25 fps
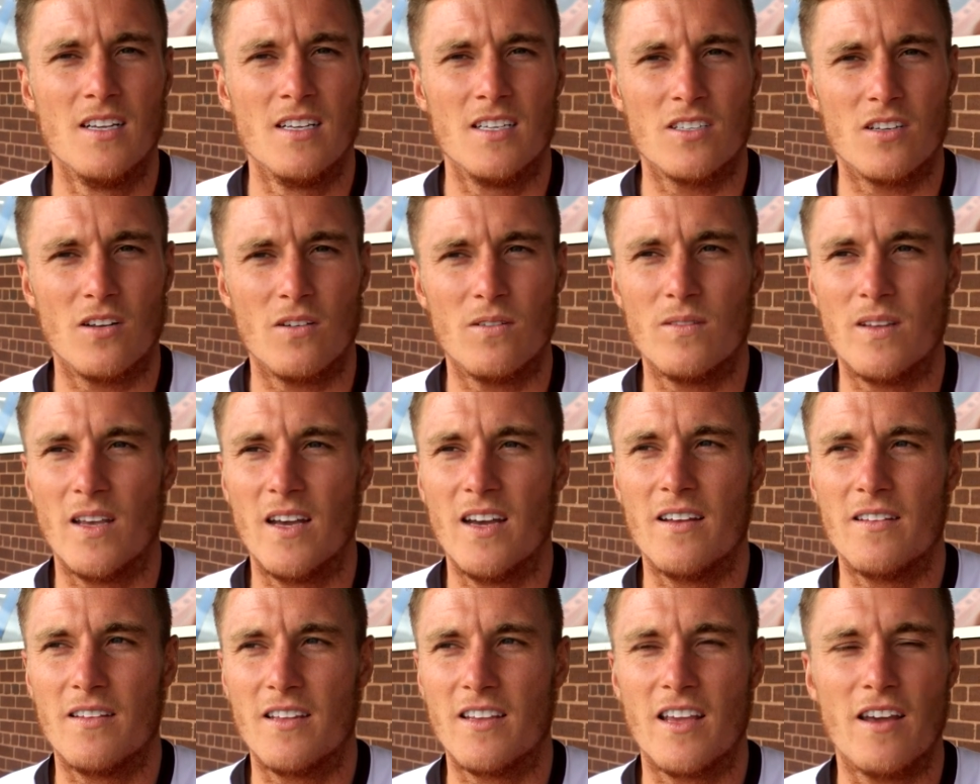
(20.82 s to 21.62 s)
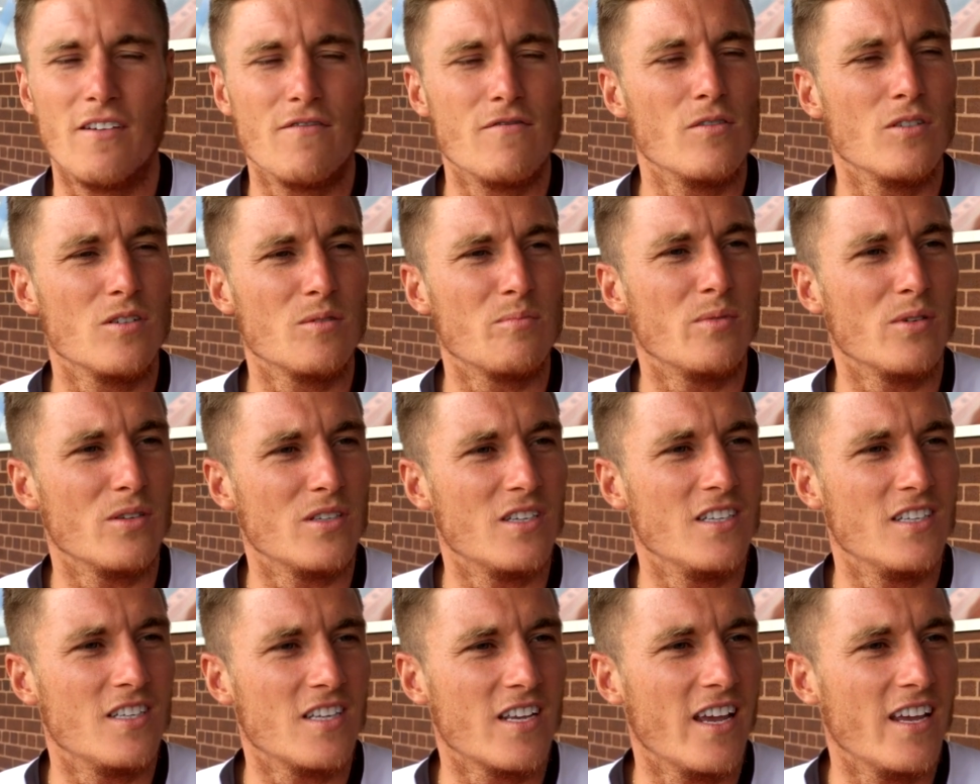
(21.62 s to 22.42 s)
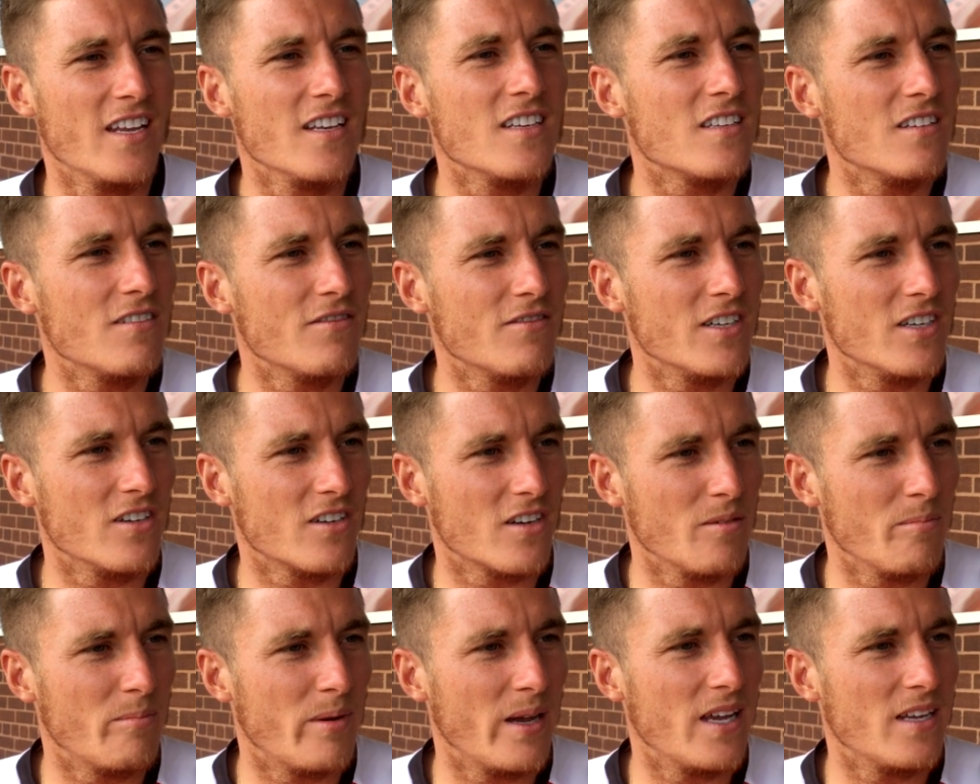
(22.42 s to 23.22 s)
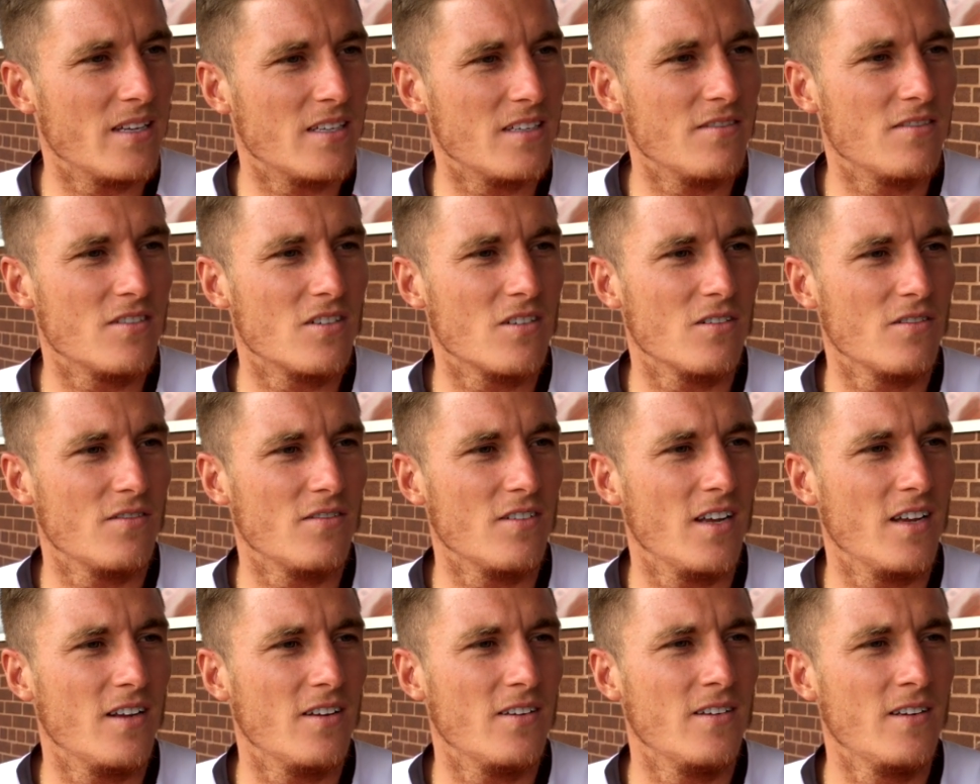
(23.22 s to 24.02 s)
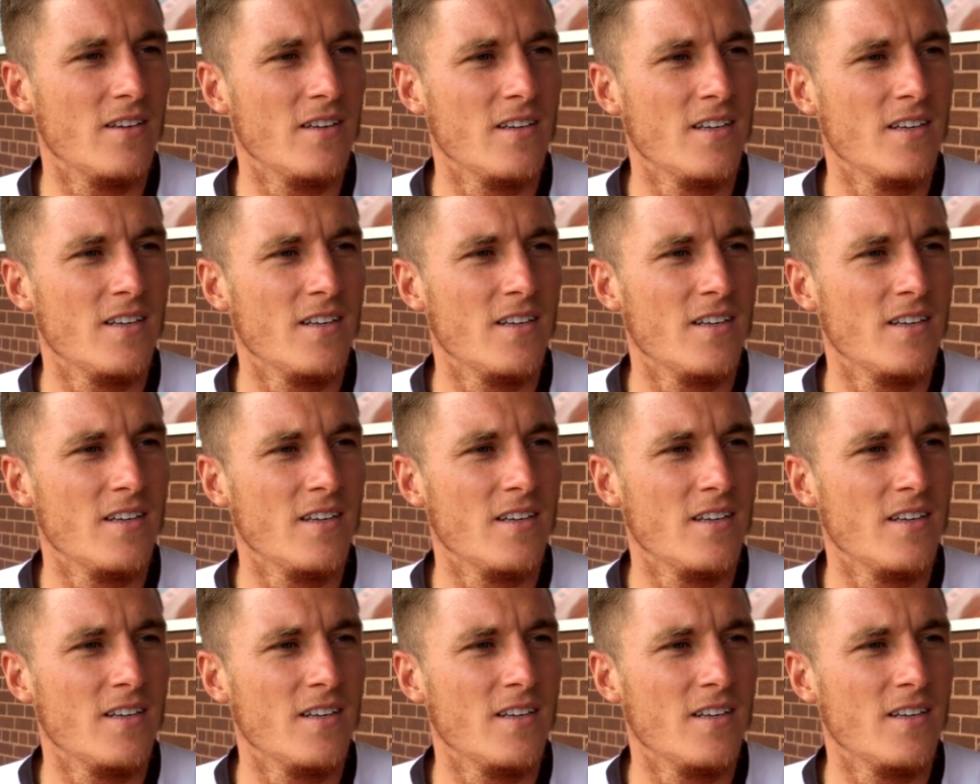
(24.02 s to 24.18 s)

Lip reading: So yeah, I think everyone's buzzing to get into the real competitive stuff now.